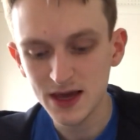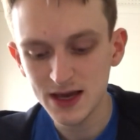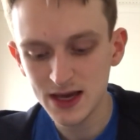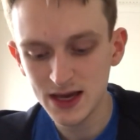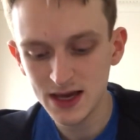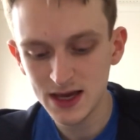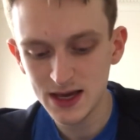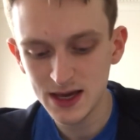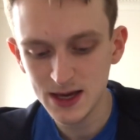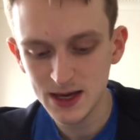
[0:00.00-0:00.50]

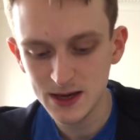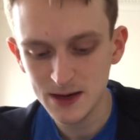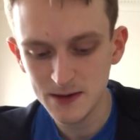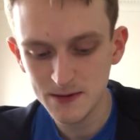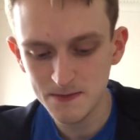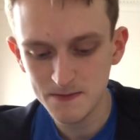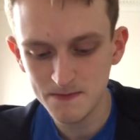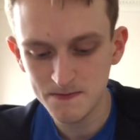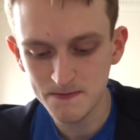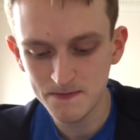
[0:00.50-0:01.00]
They
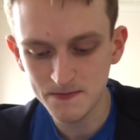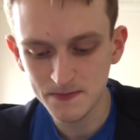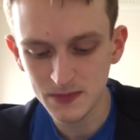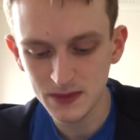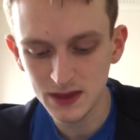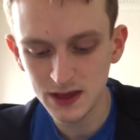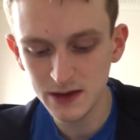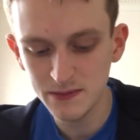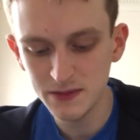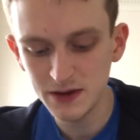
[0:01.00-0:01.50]

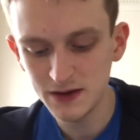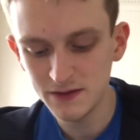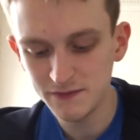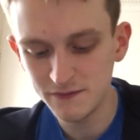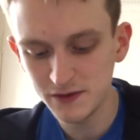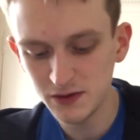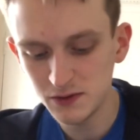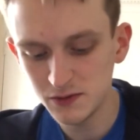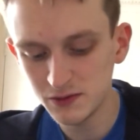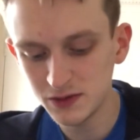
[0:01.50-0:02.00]
may
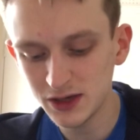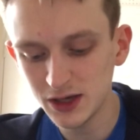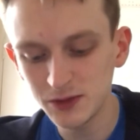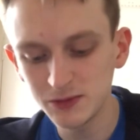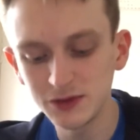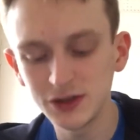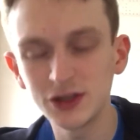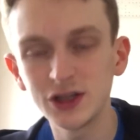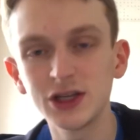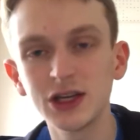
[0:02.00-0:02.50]
feel
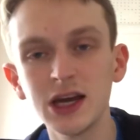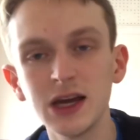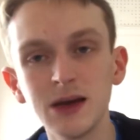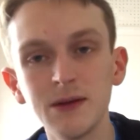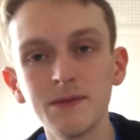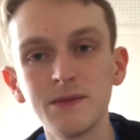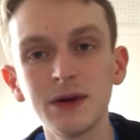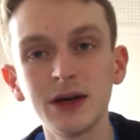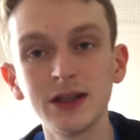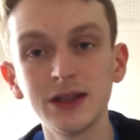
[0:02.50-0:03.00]
guilt and
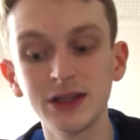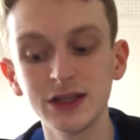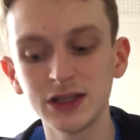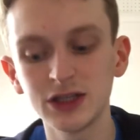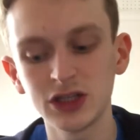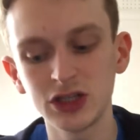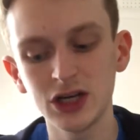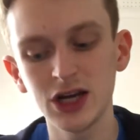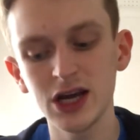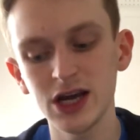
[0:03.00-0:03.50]
shame and
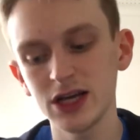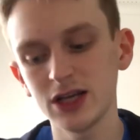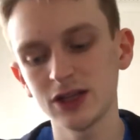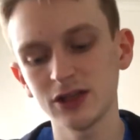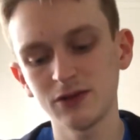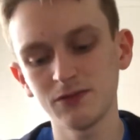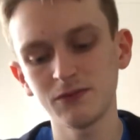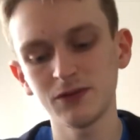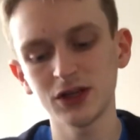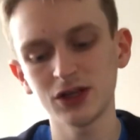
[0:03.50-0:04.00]

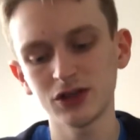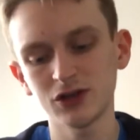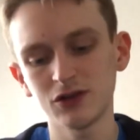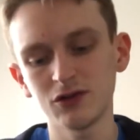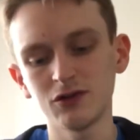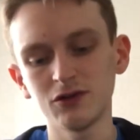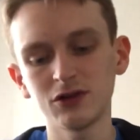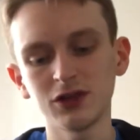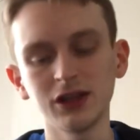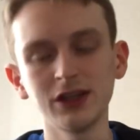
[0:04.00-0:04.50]
distressed, which
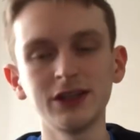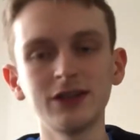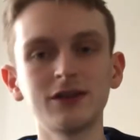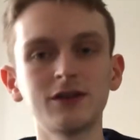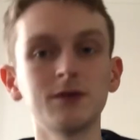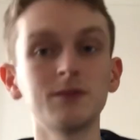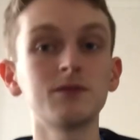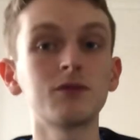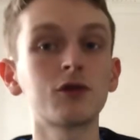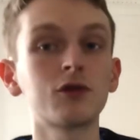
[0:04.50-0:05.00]
could lead
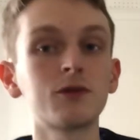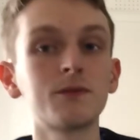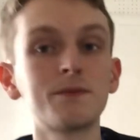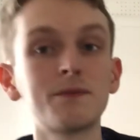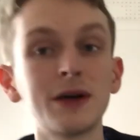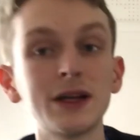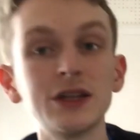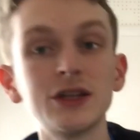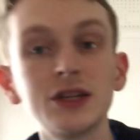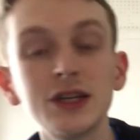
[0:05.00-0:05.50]
to more
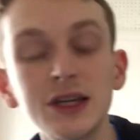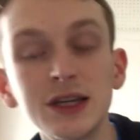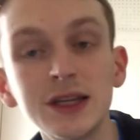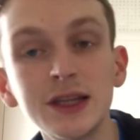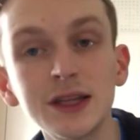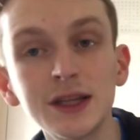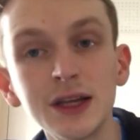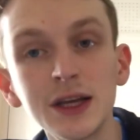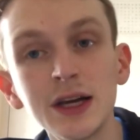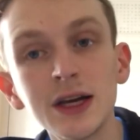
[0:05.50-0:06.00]
binge
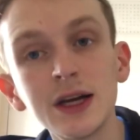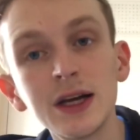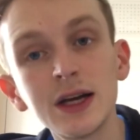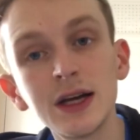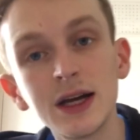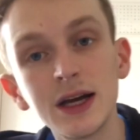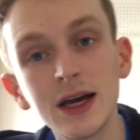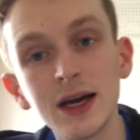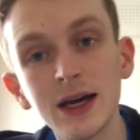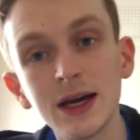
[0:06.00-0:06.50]
eating,
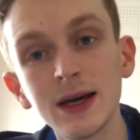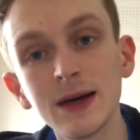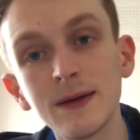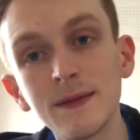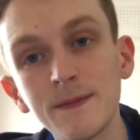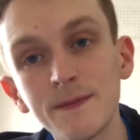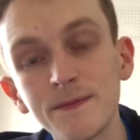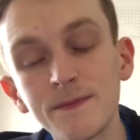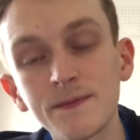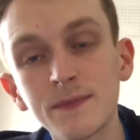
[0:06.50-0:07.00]

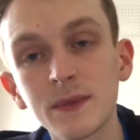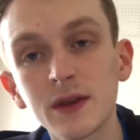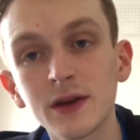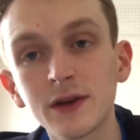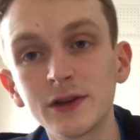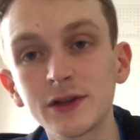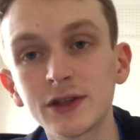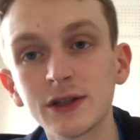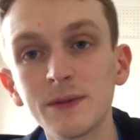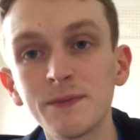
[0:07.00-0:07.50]

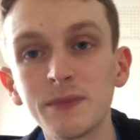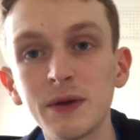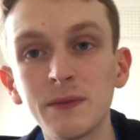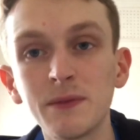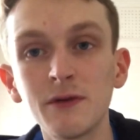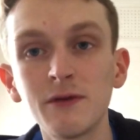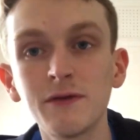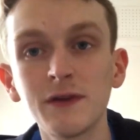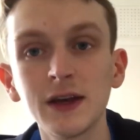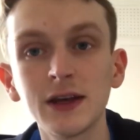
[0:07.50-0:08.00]
because some
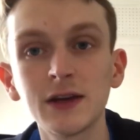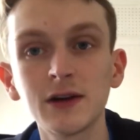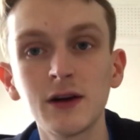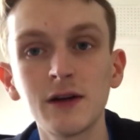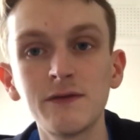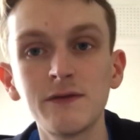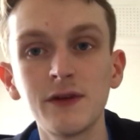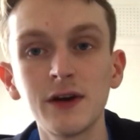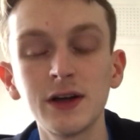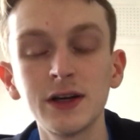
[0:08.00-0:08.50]
people find
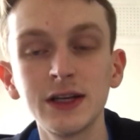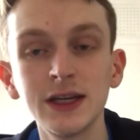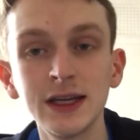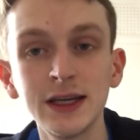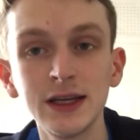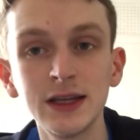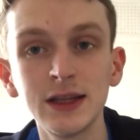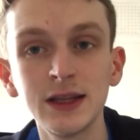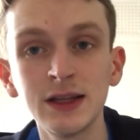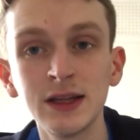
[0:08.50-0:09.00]
comfort in
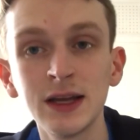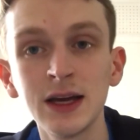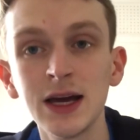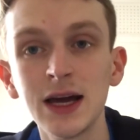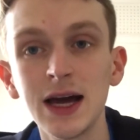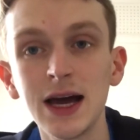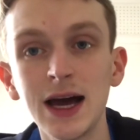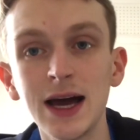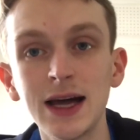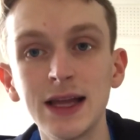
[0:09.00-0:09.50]
eating,
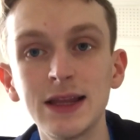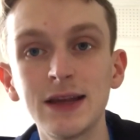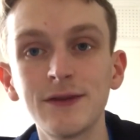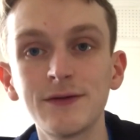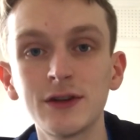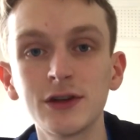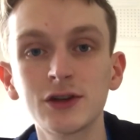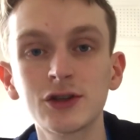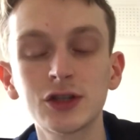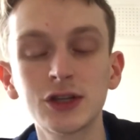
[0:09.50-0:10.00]
and
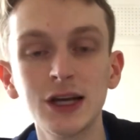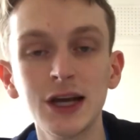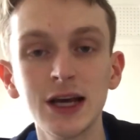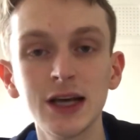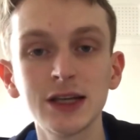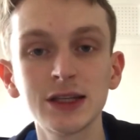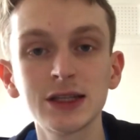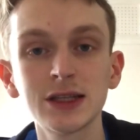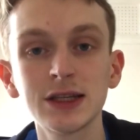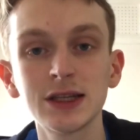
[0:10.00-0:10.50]
if they're
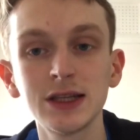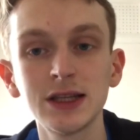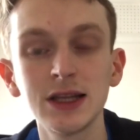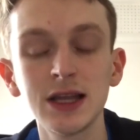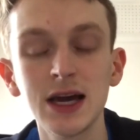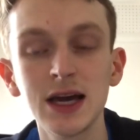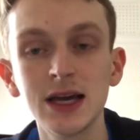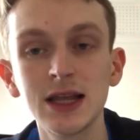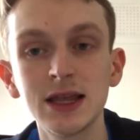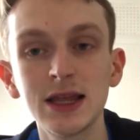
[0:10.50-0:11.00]
stressed,
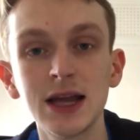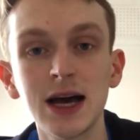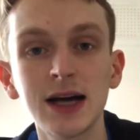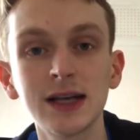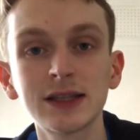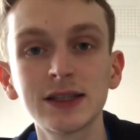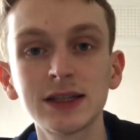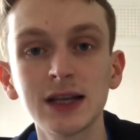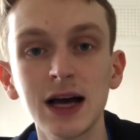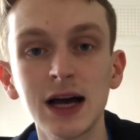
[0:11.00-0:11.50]
then
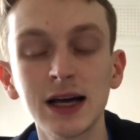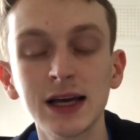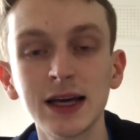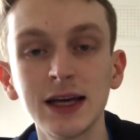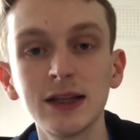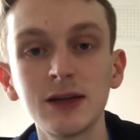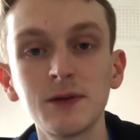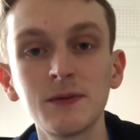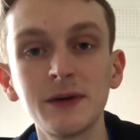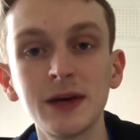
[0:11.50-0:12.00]
that's a
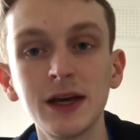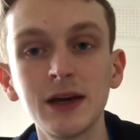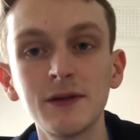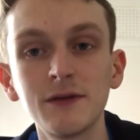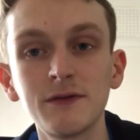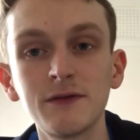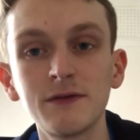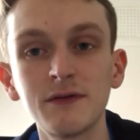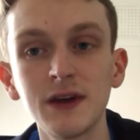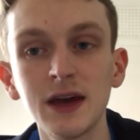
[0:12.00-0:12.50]
kind of way
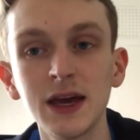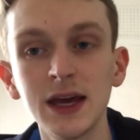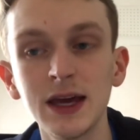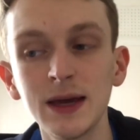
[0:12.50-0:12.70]
of